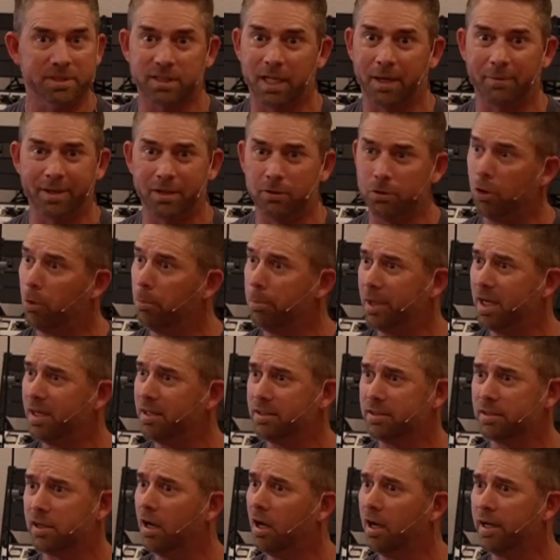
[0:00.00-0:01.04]
like, you know,
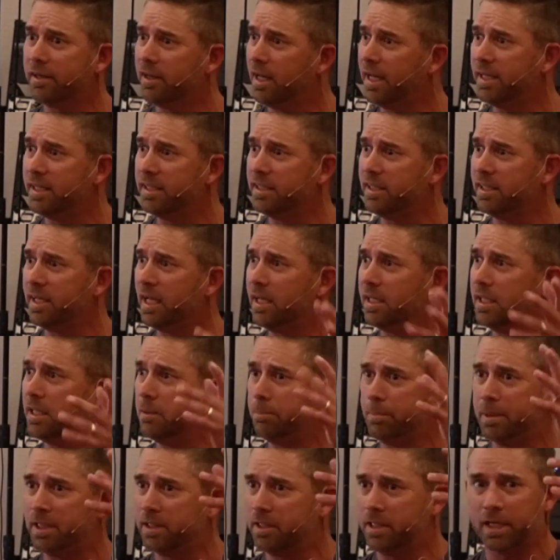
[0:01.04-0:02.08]
God,
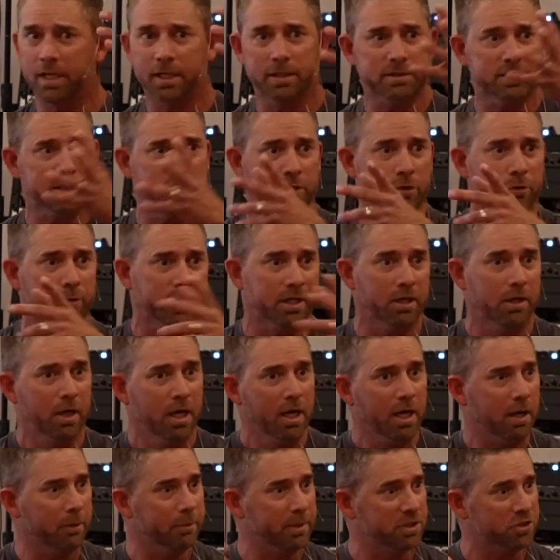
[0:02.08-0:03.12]
adadpt, you know, and,
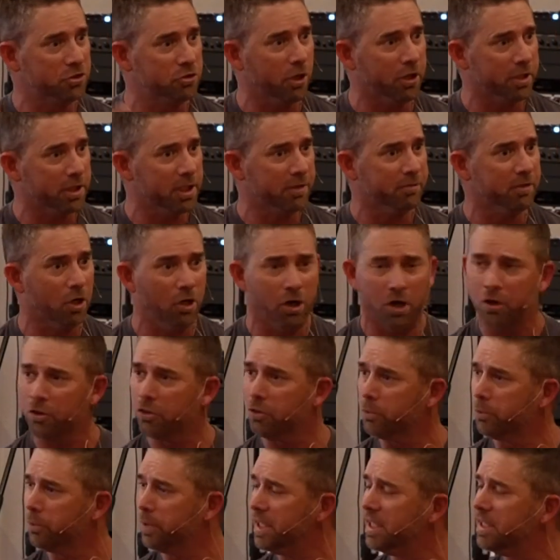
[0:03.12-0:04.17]
and we start giving all
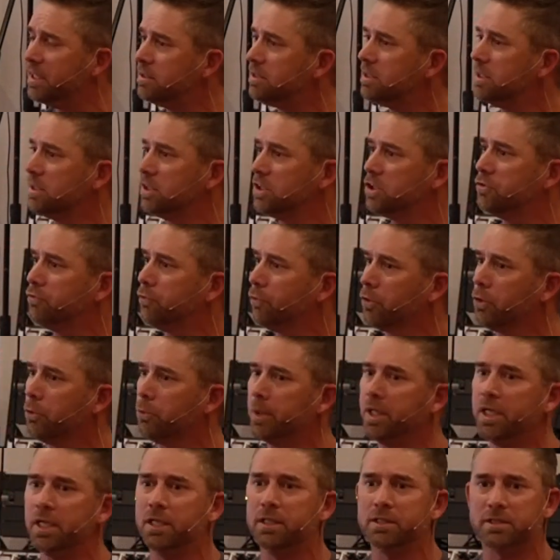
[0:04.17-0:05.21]
the reasons for the
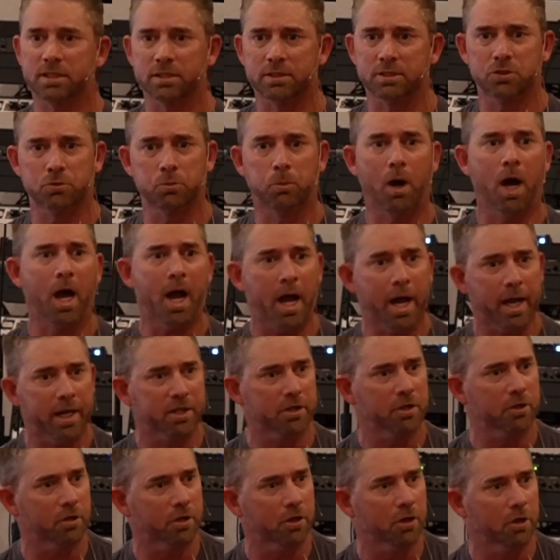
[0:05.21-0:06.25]
reasons why,
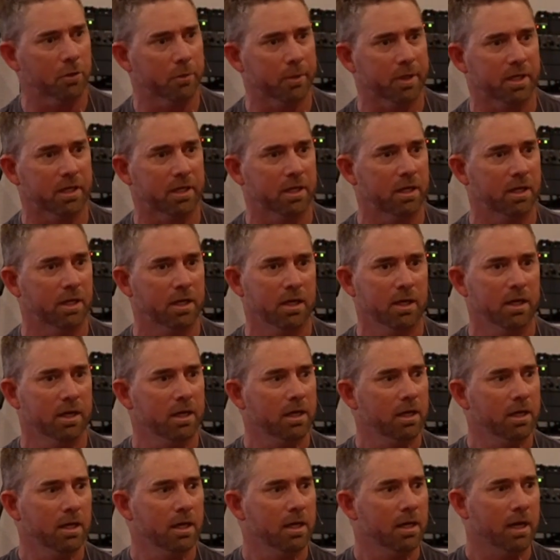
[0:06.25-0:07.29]
you know, and
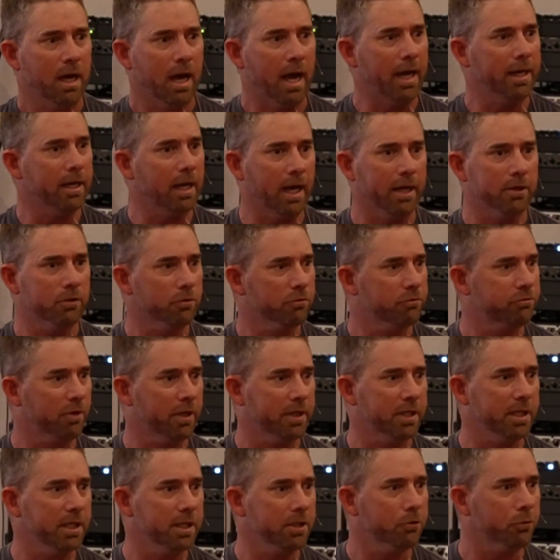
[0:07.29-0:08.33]
I, I, don't
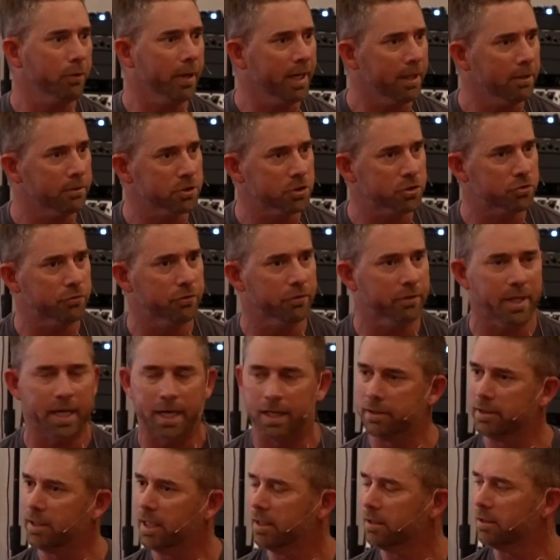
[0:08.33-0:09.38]
find any grounds for
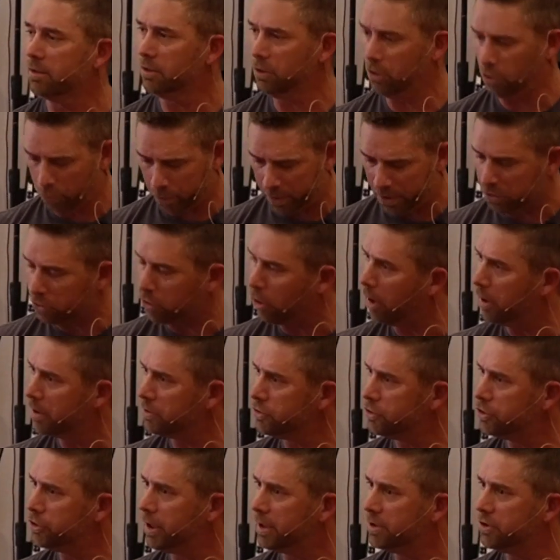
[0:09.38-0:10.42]
that. That, you know, when God
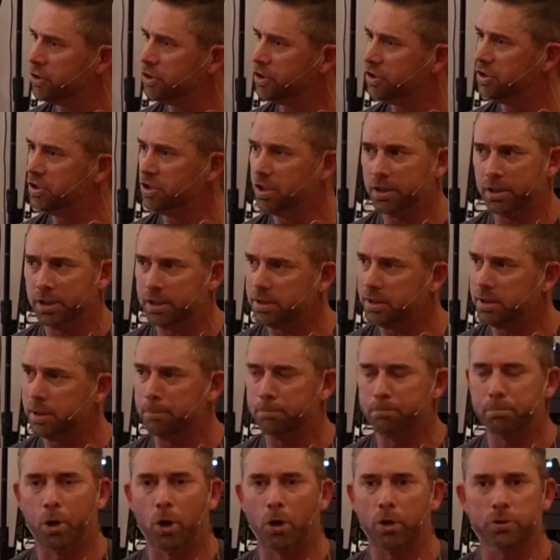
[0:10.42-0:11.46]
judges sin, it's
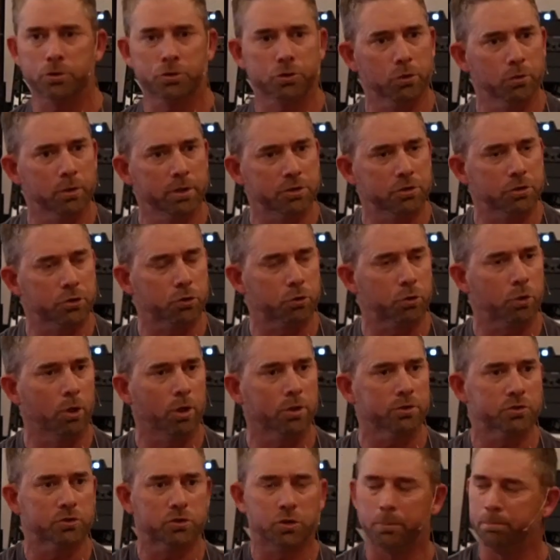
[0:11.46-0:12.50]
impartial, it's
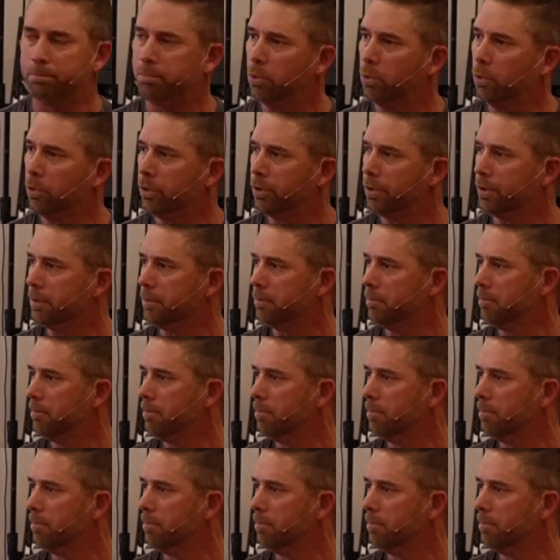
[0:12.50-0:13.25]
across the board.